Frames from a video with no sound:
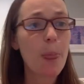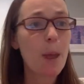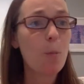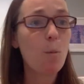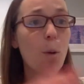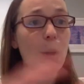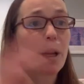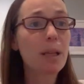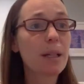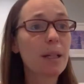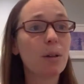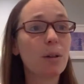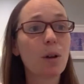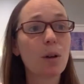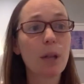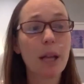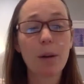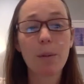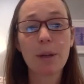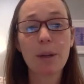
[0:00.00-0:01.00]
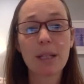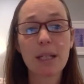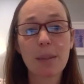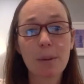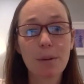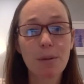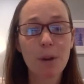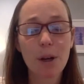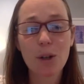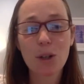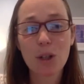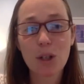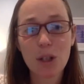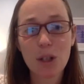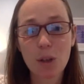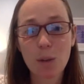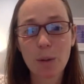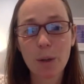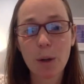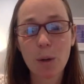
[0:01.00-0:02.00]
what does it look like when someone functions
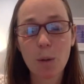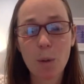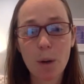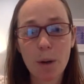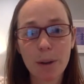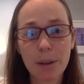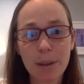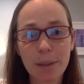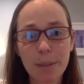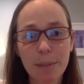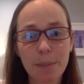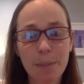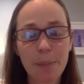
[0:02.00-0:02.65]
in the real world.